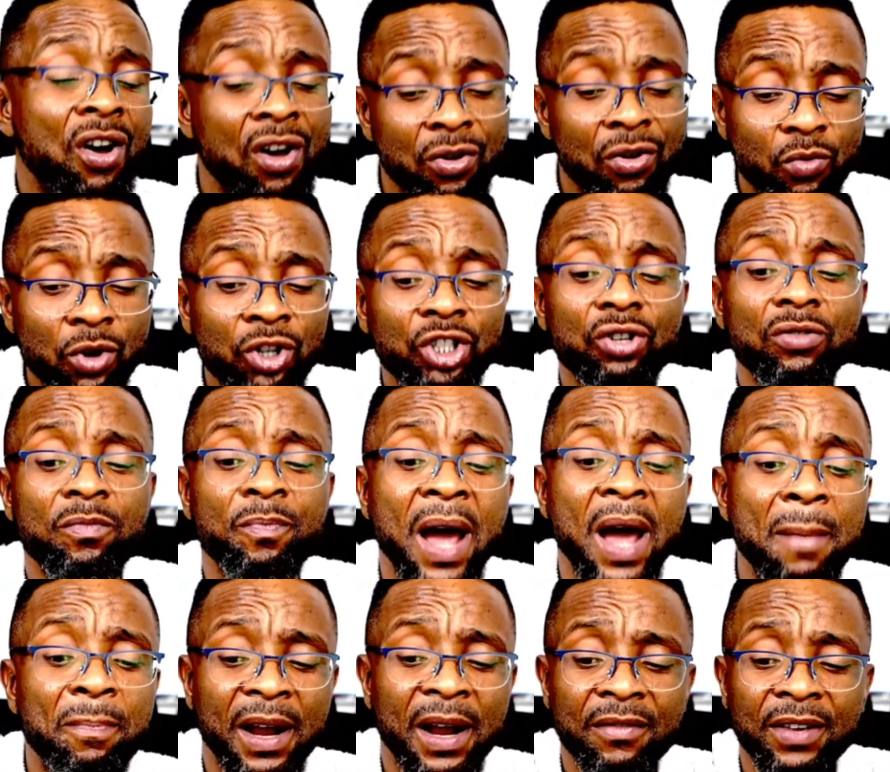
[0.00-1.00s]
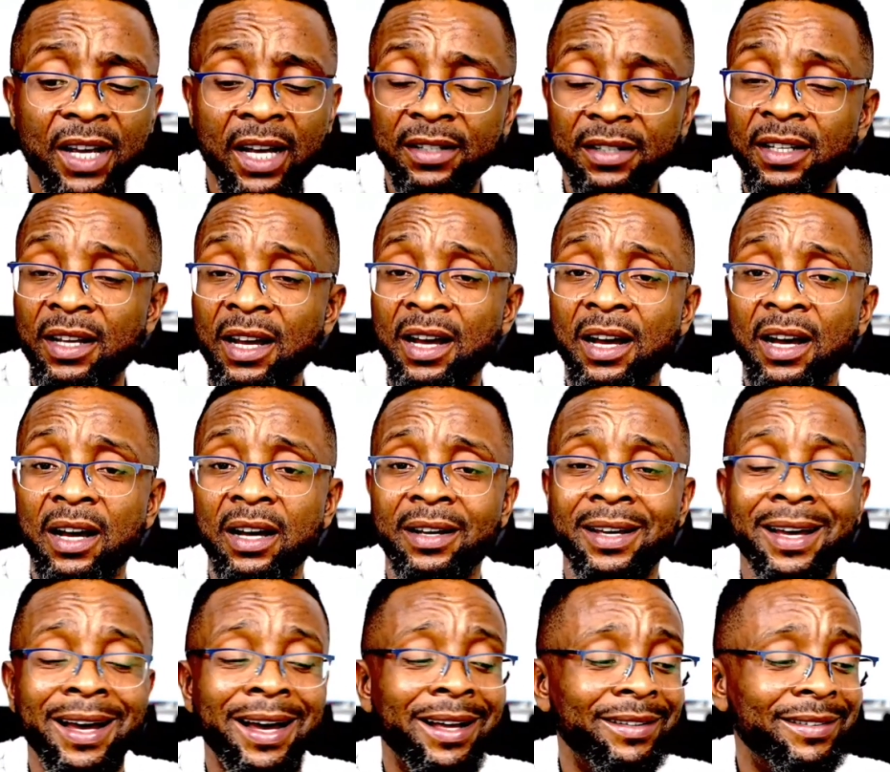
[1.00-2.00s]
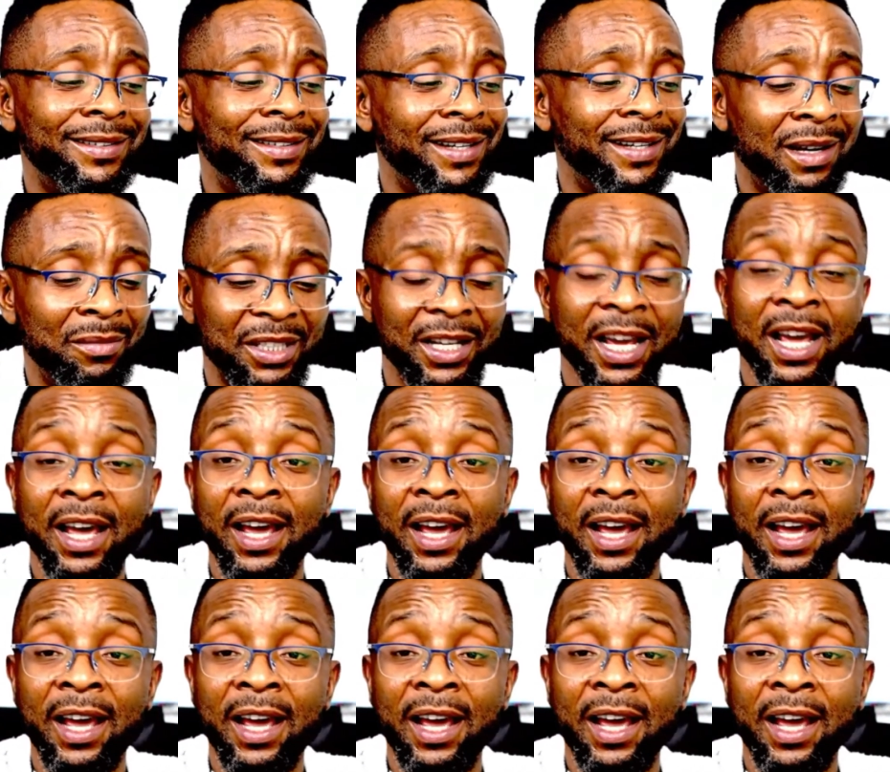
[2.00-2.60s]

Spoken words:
would you buy private? I say, God damn it.